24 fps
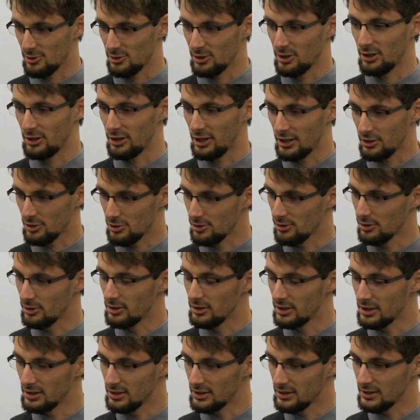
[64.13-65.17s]
on Android
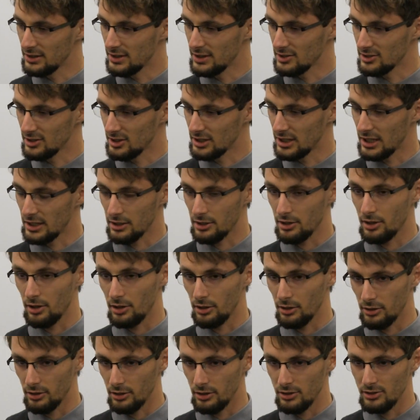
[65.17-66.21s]
and things like that.
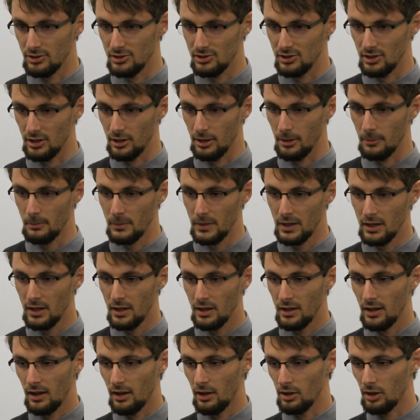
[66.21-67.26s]
Colors, a
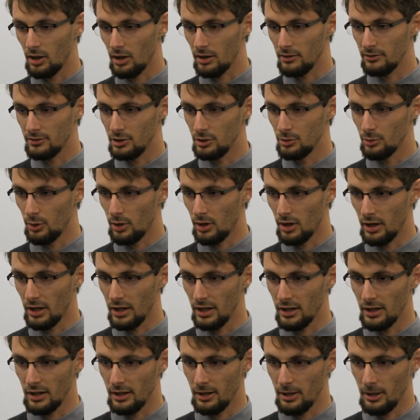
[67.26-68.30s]
lot of UI